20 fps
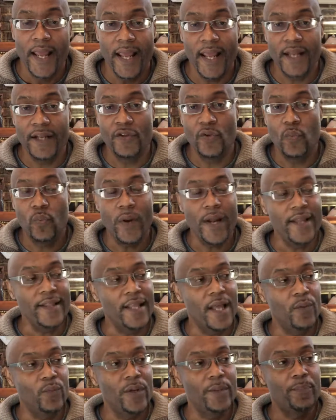And the way
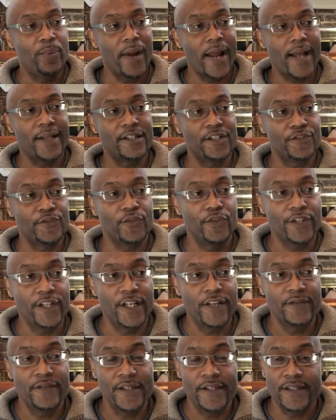that we practice
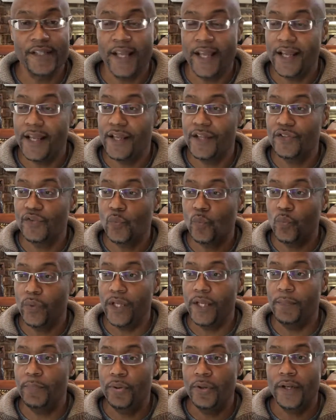forgiveness is
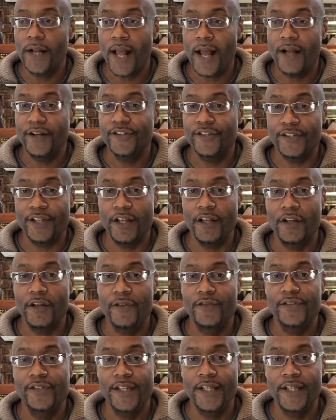we put ourselves